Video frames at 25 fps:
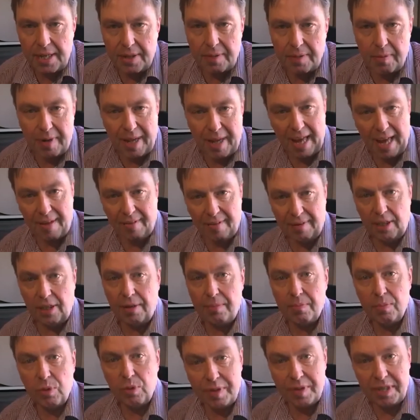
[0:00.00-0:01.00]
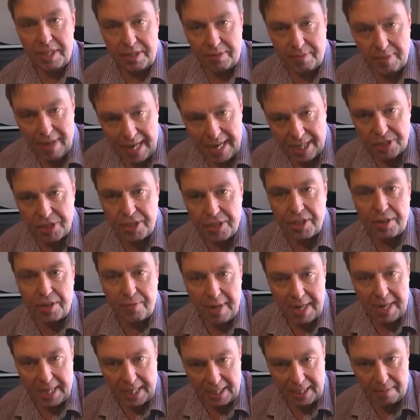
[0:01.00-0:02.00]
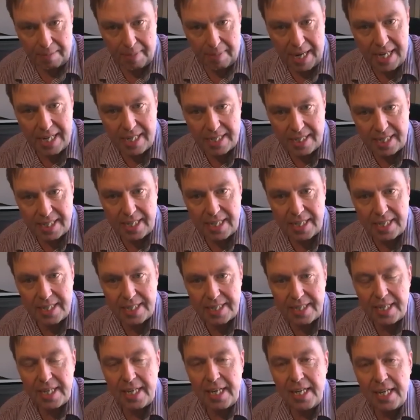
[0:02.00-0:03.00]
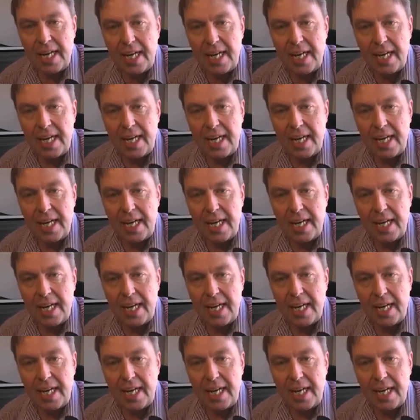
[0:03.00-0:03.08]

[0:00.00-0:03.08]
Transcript: we have a lot more interaction on a regular basis.